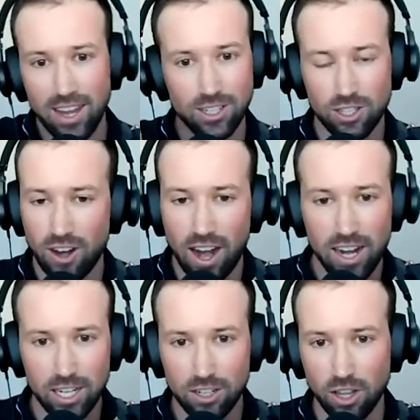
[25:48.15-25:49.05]
Is there
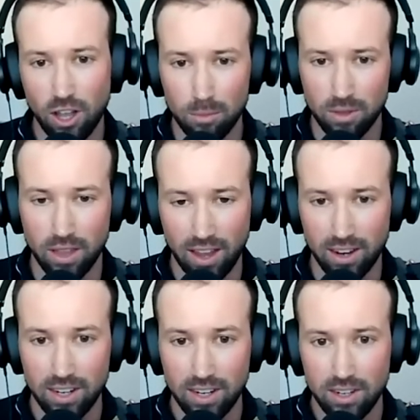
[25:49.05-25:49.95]
any club
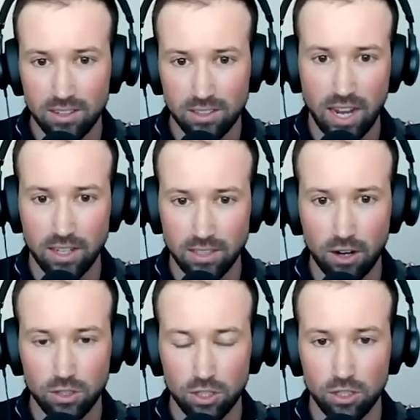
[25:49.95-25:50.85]
that stands
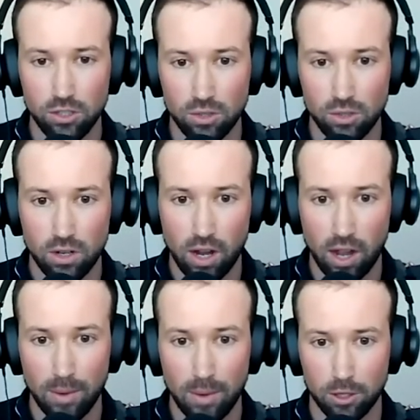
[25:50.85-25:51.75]
out to you
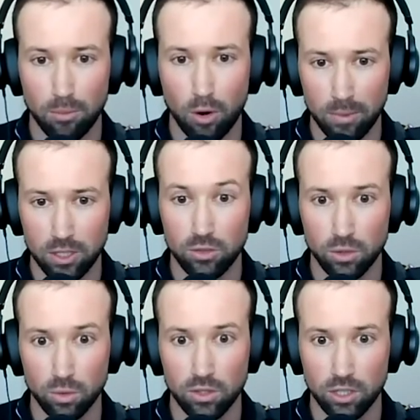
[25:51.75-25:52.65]
at the moment
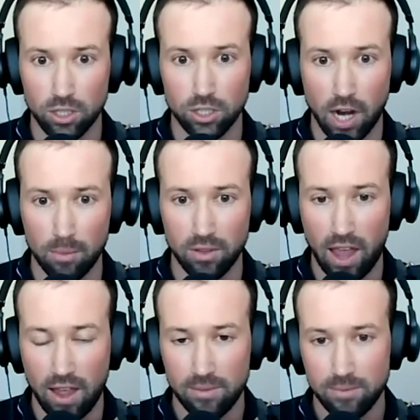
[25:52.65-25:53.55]
doing a really good job of that?